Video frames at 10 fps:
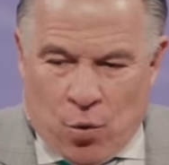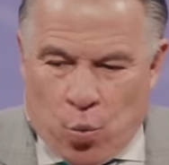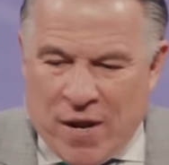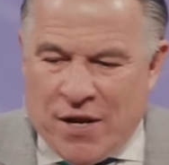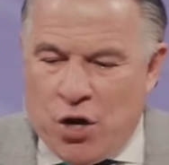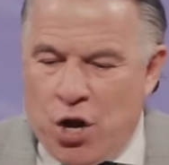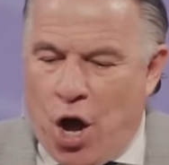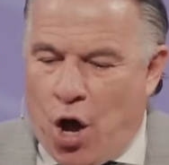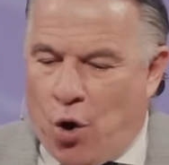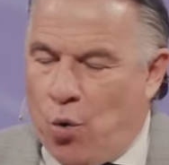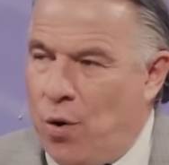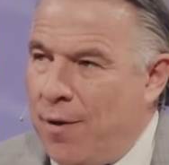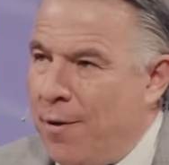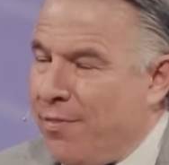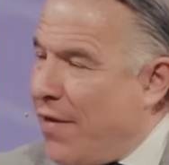we know
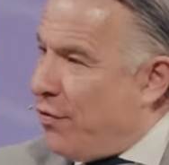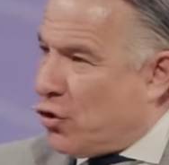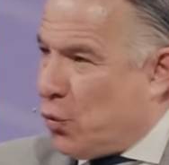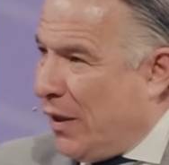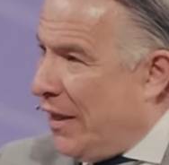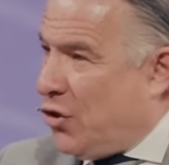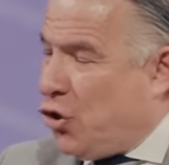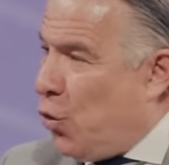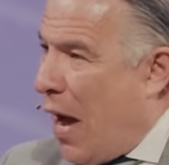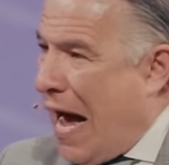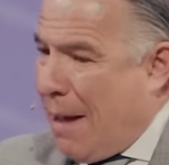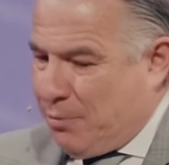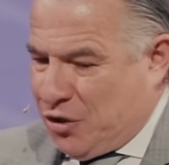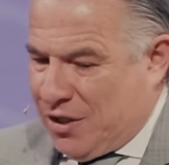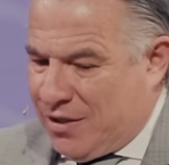that there's really two
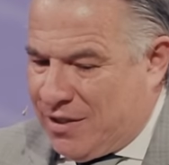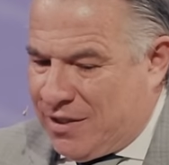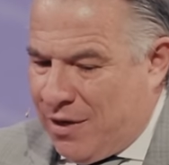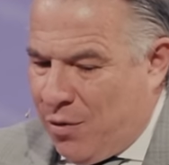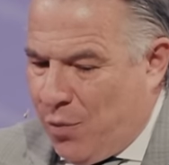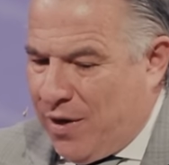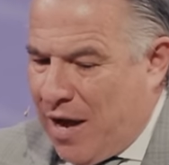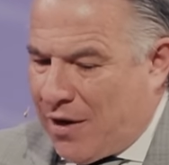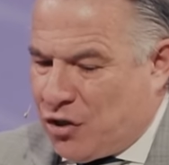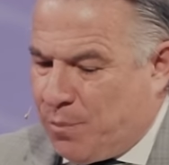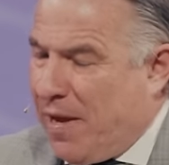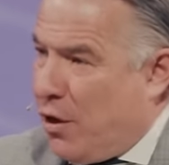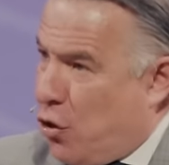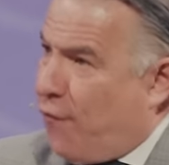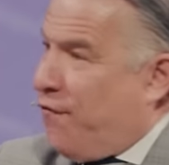options when God is
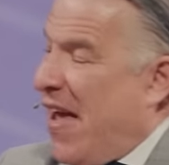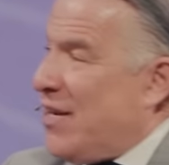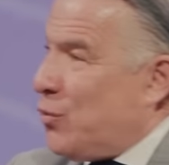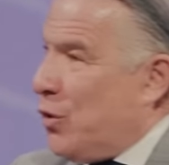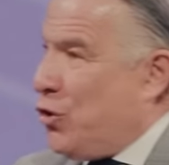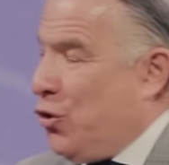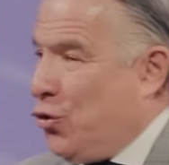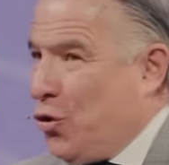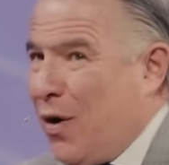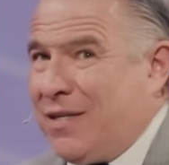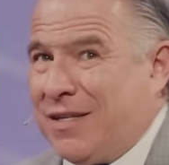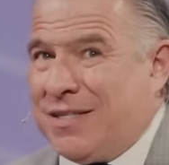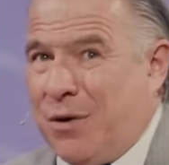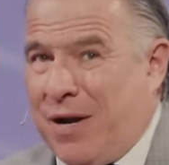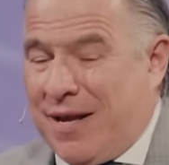speaking. You're faced with two
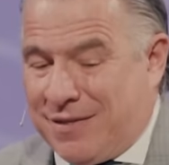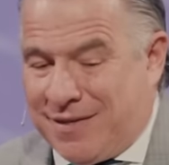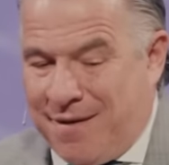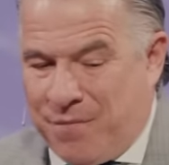choices. Here it is